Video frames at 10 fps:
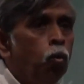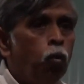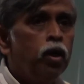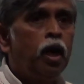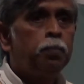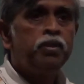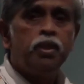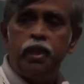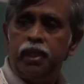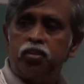What happens
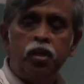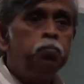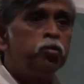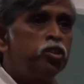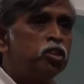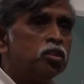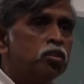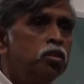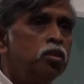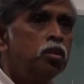at the extreme
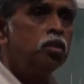position?